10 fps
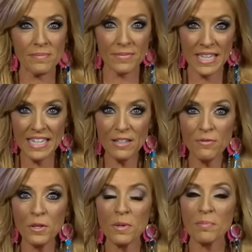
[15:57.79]
And if
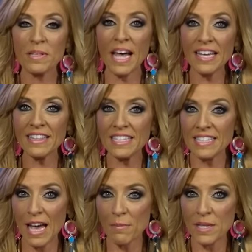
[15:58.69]
you applied these
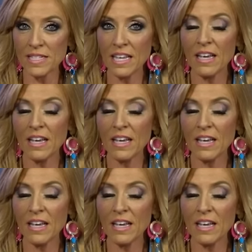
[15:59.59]
habits,